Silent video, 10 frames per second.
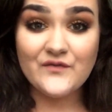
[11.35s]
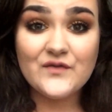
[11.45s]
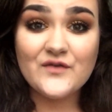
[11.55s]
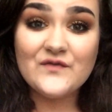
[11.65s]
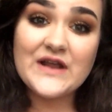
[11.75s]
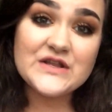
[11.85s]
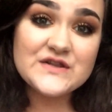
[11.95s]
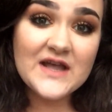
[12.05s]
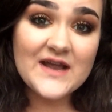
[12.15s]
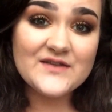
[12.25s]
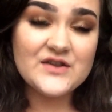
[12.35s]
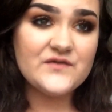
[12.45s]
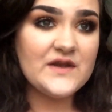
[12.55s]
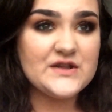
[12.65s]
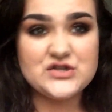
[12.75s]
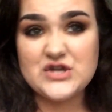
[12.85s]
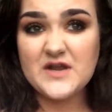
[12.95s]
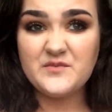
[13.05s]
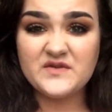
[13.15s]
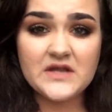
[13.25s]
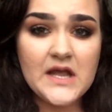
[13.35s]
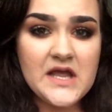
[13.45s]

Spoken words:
for face sizes, face shapes,